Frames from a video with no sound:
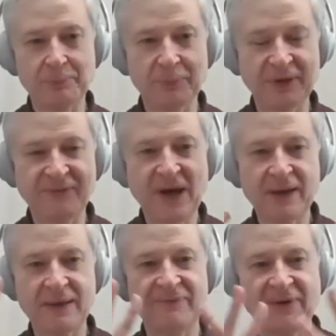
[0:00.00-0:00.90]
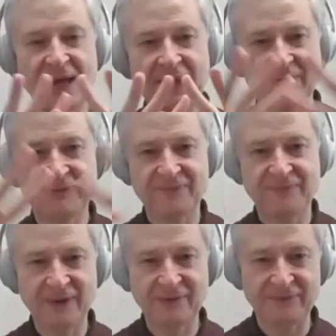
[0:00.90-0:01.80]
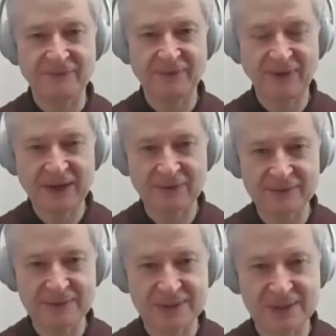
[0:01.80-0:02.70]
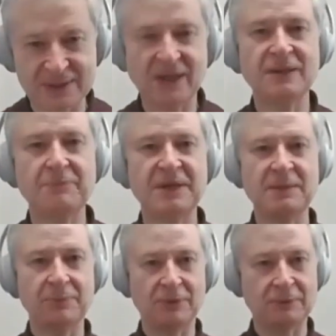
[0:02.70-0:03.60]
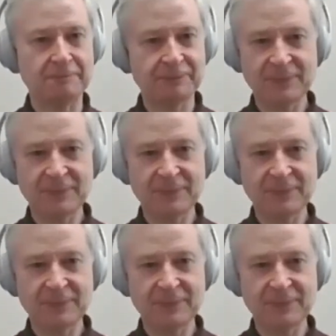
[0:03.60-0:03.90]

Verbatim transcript: But if I, if I had a, a if I could study people,